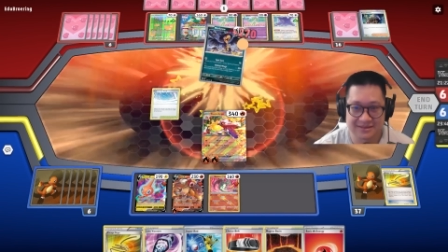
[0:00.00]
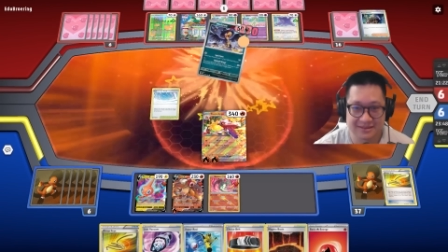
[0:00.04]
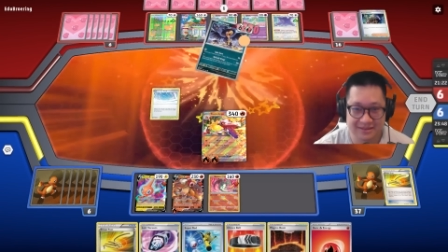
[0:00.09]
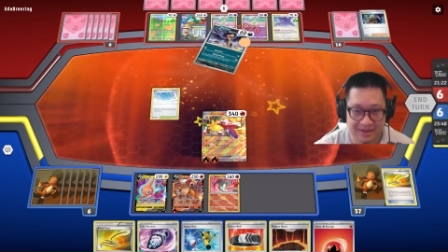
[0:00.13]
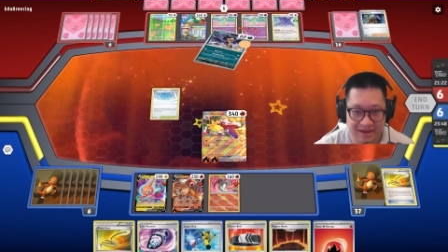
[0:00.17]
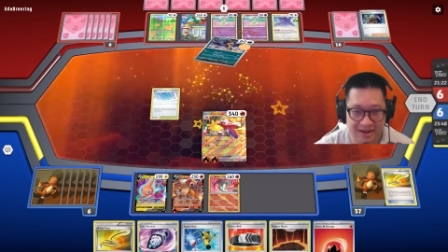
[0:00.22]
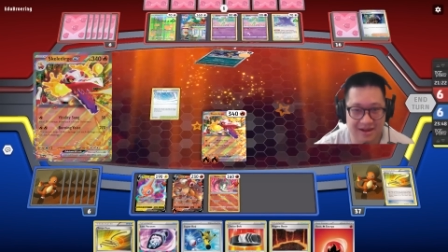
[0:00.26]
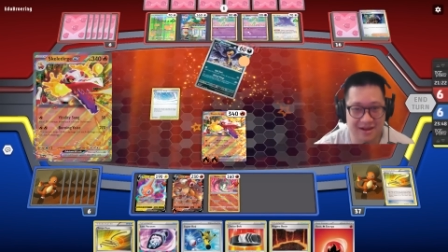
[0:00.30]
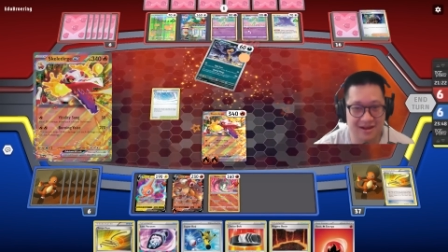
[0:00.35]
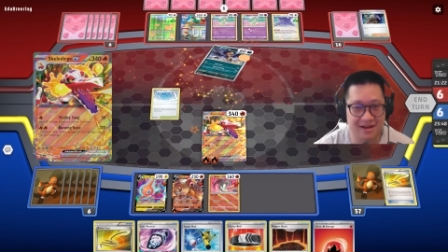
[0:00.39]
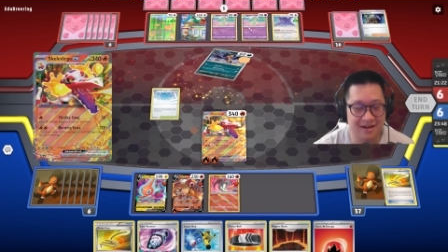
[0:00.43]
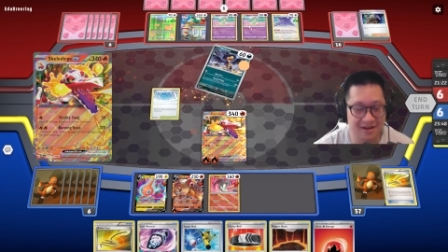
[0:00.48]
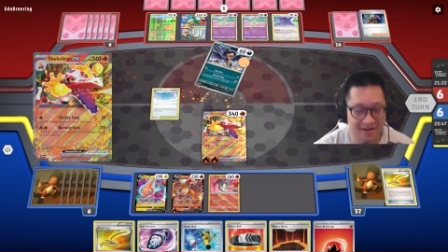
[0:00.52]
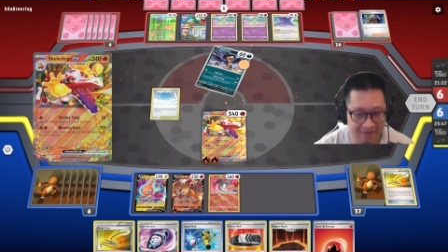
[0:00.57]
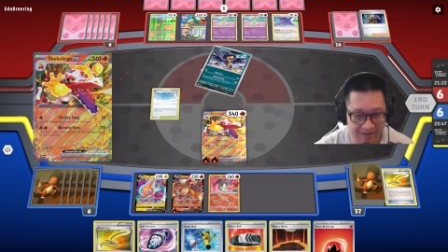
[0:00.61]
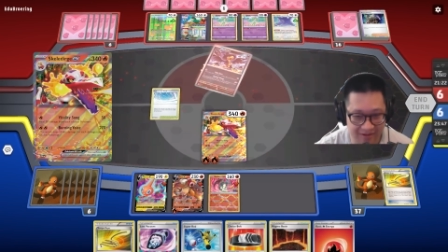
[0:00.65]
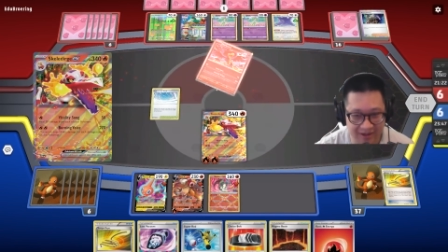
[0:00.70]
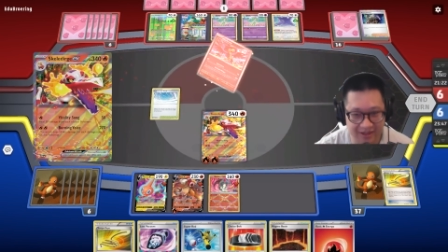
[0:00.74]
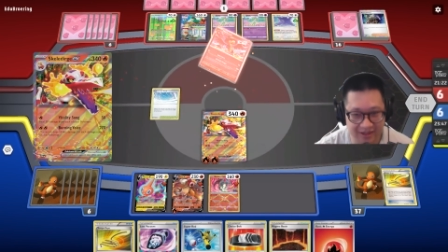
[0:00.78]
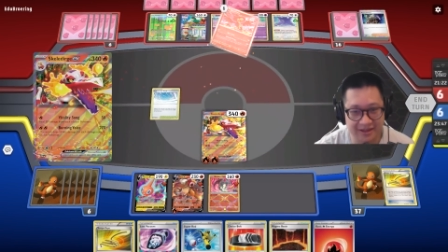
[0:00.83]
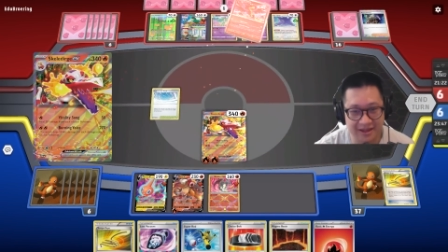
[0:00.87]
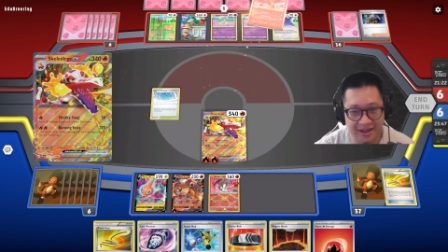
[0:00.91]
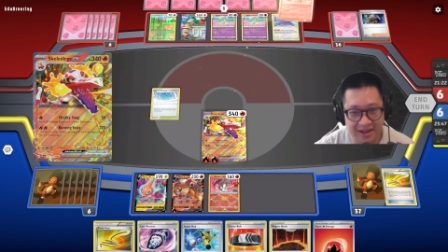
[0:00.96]

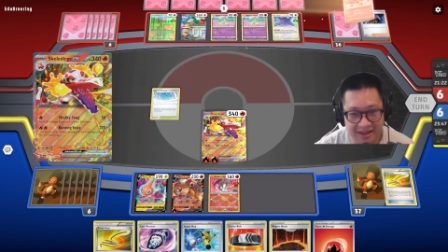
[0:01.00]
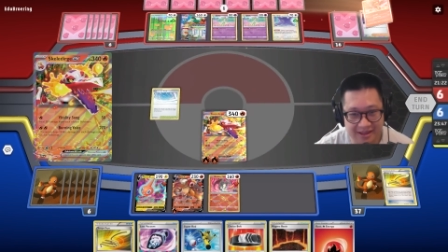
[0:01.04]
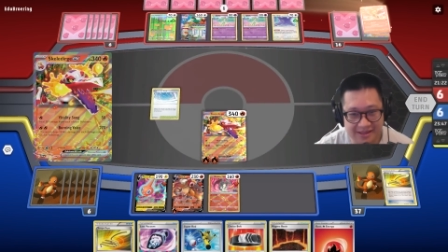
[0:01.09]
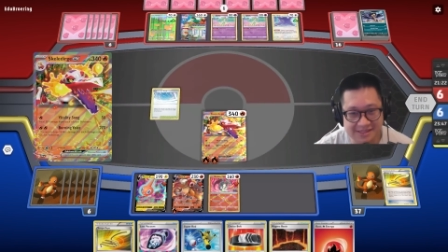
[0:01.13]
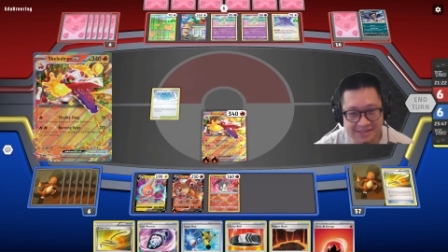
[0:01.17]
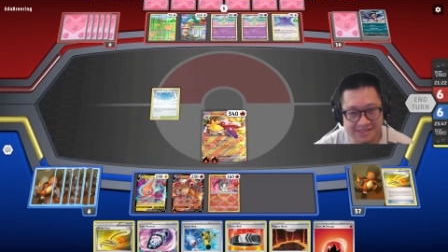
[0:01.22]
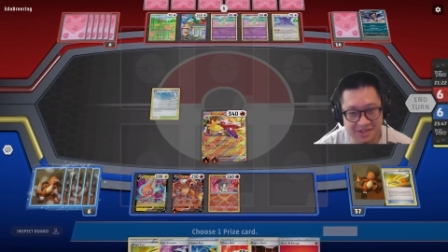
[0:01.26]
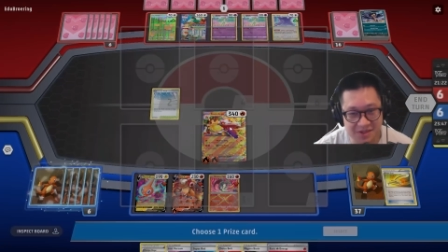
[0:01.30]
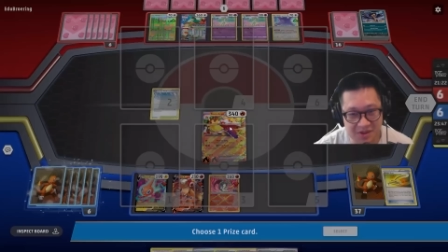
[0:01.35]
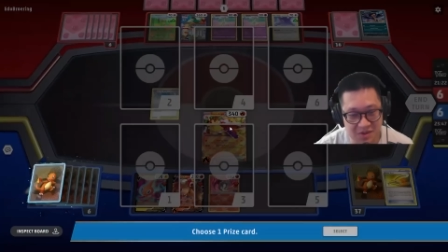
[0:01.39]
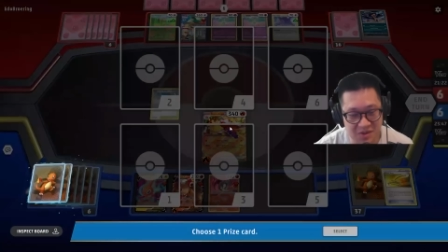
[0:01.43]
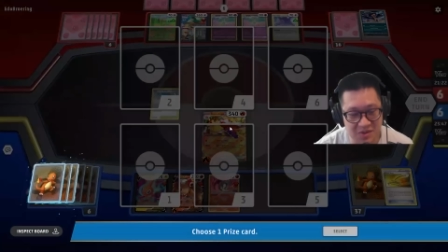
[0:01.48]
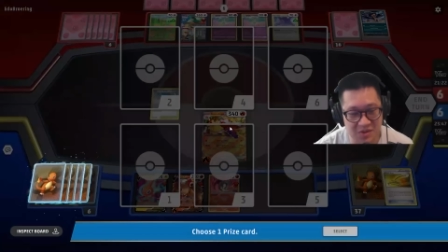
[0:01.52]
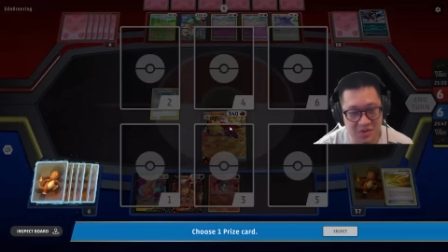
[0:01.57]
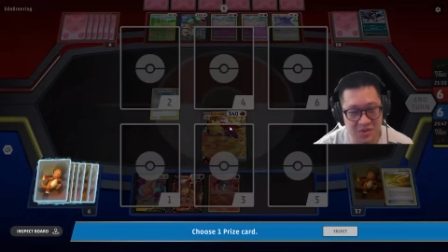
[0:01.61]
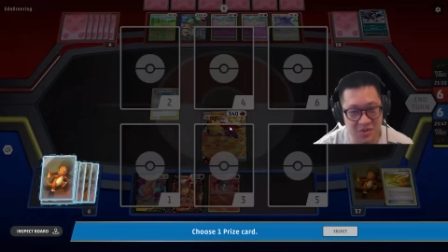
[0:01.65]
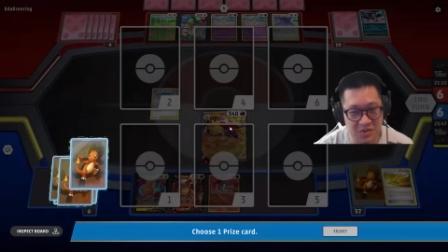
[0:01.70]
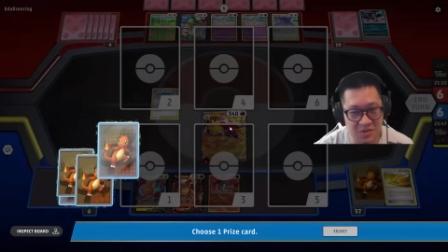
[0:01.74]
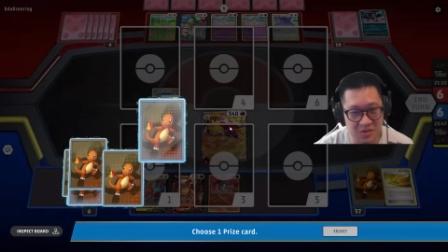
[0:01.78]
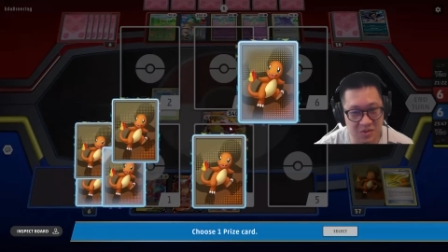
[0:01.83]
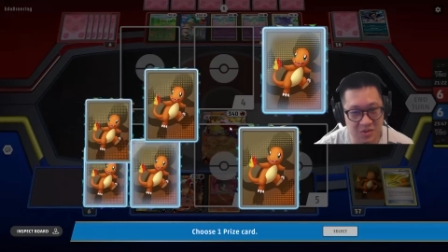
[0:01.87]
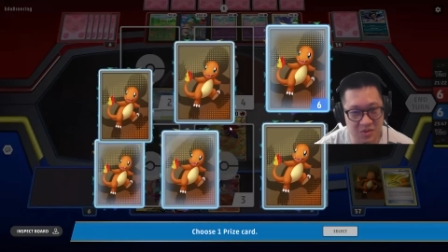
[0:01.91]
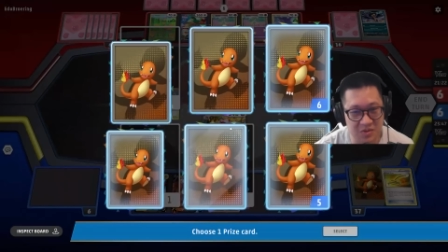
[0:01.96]
Alrighty then.
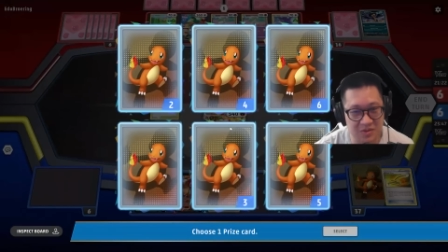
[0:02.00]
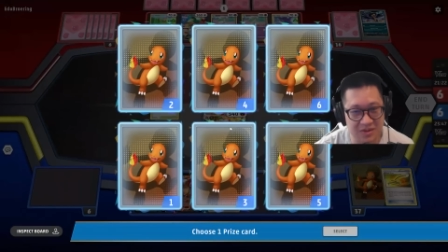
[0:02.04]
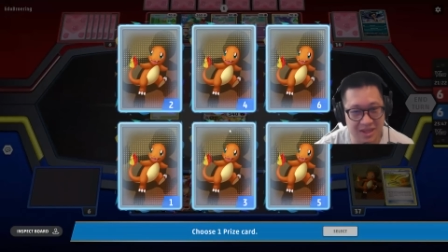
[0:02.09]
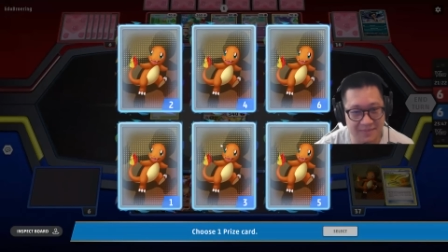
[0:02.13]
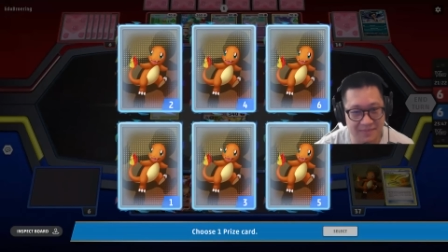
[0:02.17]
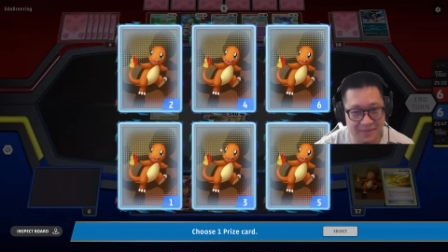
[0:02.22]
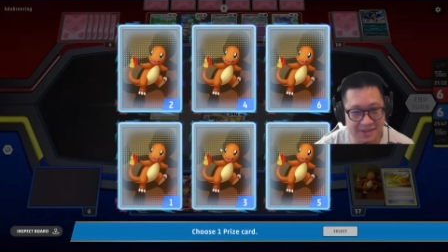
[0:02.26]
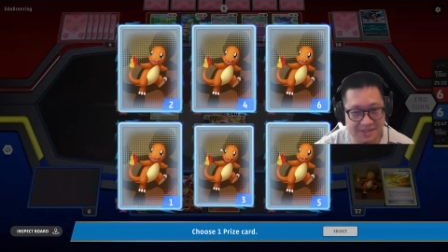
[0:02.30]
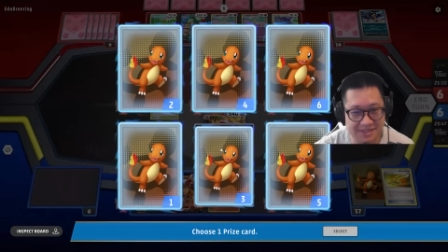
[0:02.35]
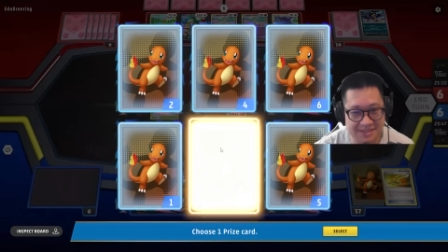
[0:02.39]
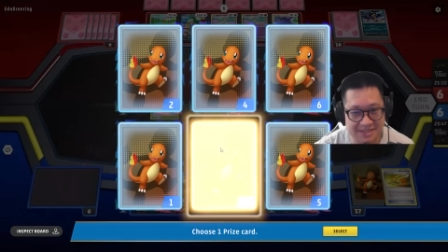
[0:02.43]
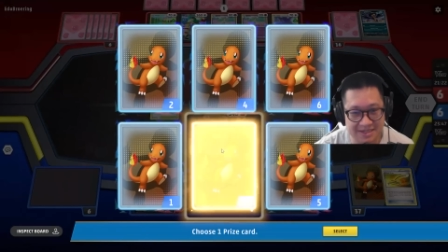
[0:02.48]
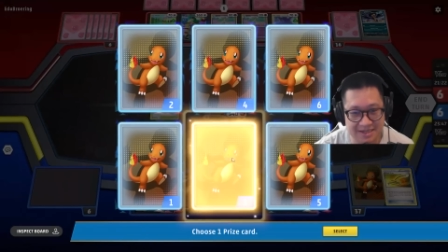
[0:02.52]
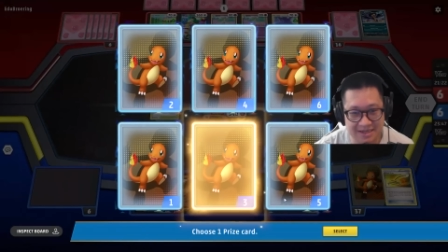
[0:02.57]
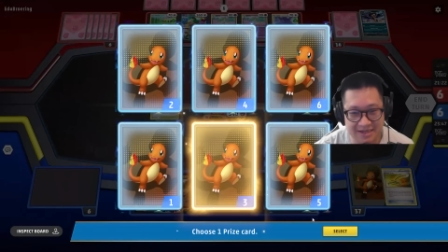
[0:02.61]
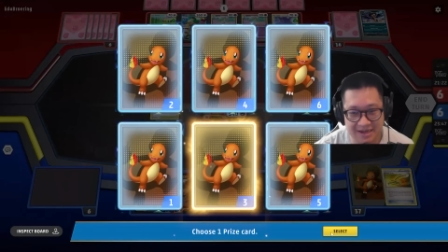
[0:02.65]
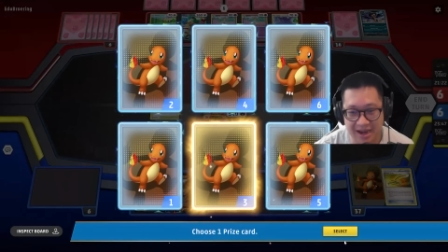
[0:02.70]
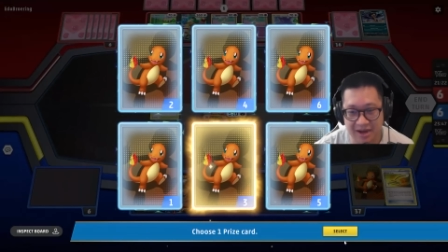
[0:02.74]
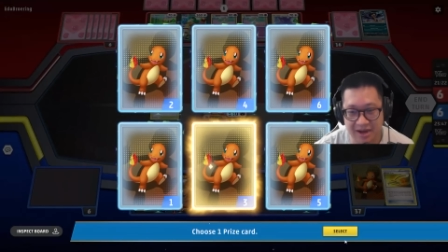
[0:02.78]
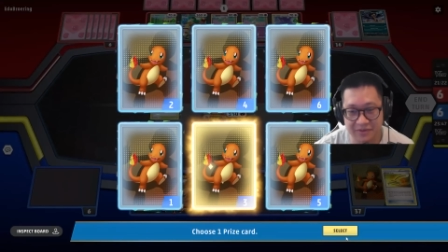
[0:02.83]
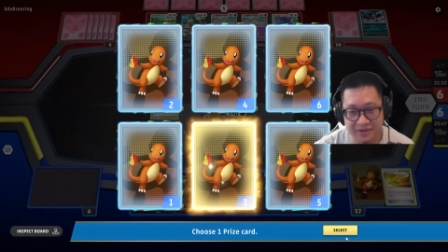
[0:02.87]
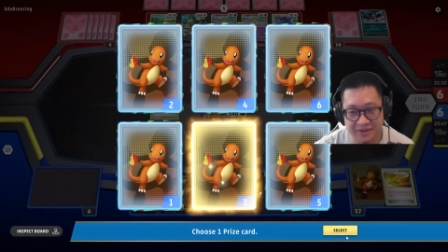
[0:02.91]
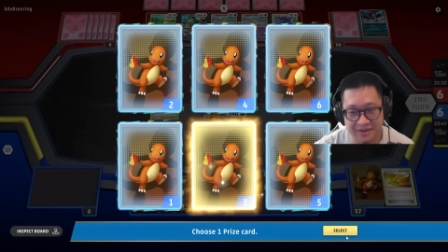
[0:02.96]
So, let me see.
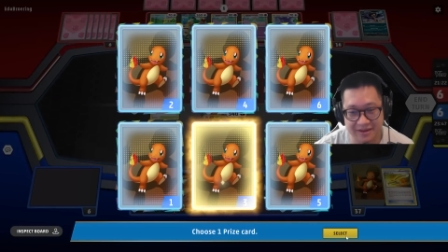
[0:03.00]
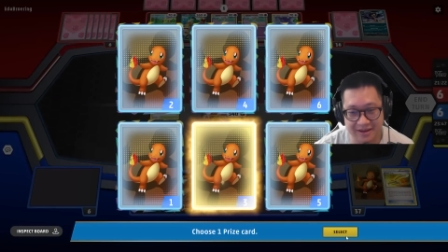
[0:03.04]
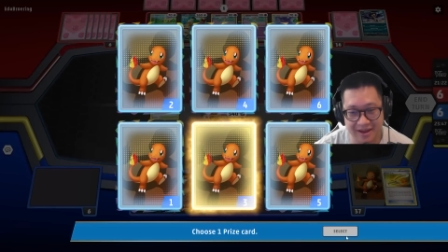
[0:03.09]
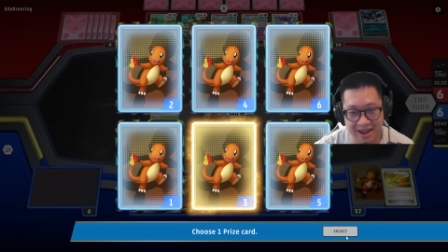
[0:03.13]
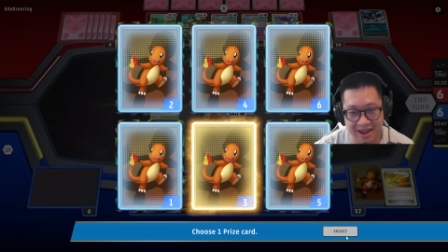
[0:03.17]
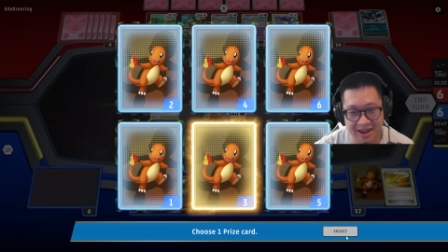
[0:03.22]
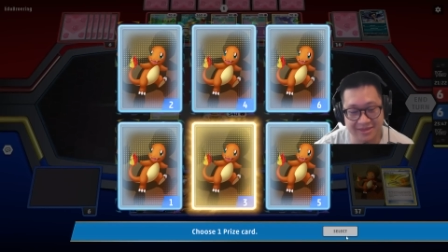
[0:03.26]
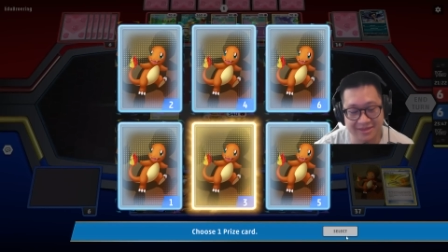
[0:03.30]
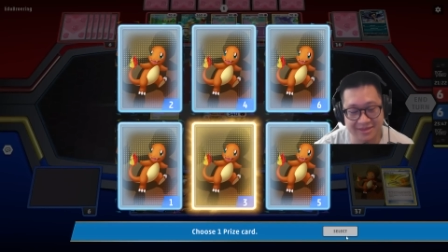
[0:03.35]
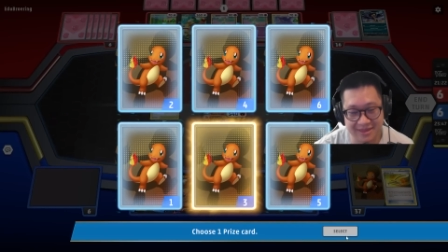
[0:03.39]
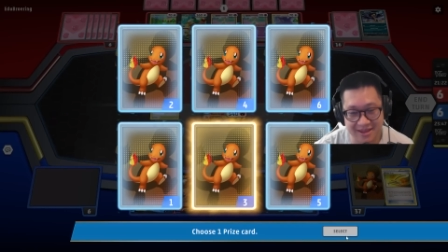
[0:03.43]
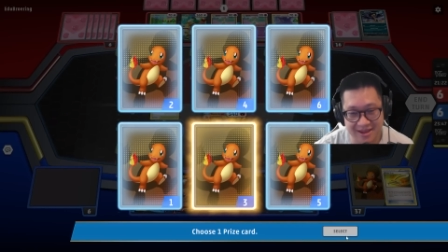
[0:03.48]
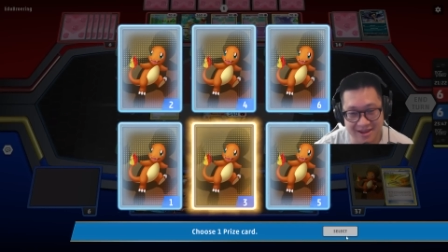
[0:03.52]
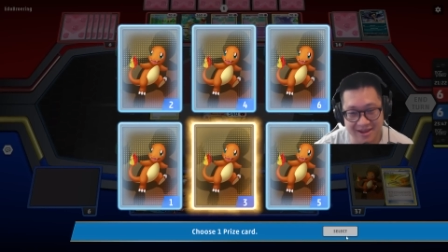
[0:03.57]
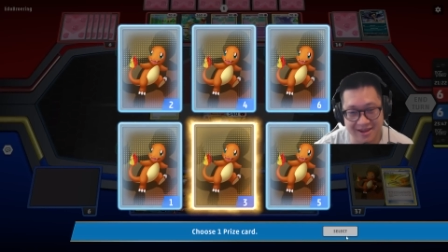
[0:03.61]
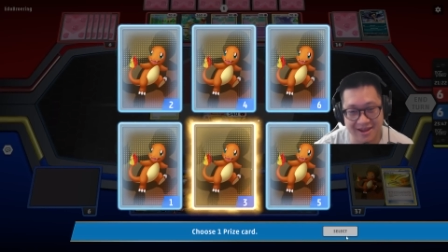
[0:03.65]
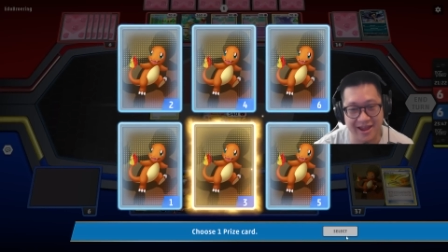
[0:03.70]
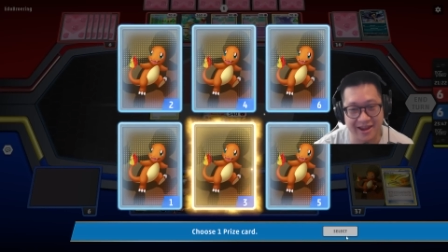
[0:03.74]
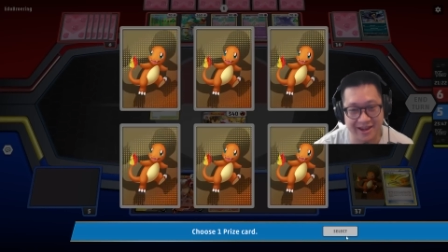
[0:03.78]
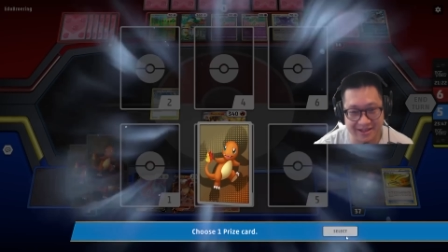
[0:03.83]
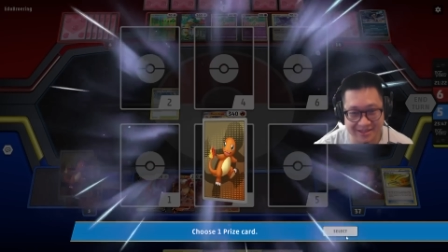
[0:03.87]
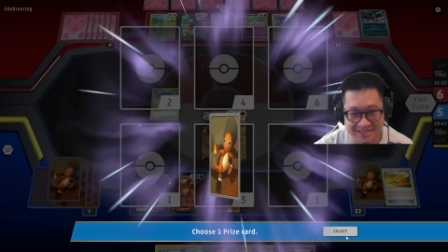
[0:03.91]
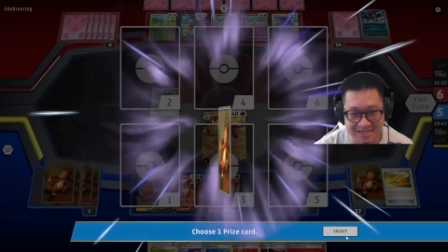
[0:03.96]
I don't I think I can